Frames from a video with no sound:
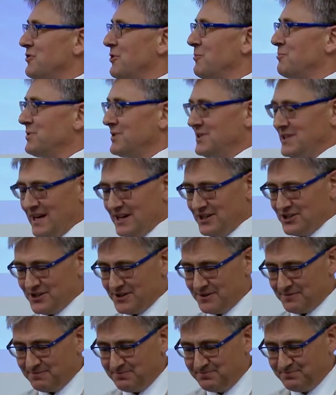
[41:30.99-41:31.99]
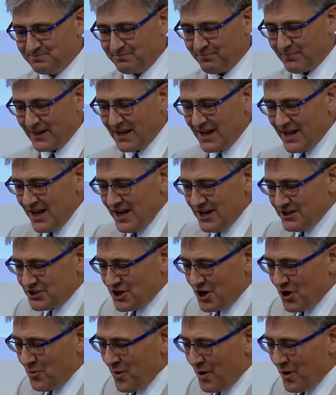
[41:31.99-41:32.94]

from protection? So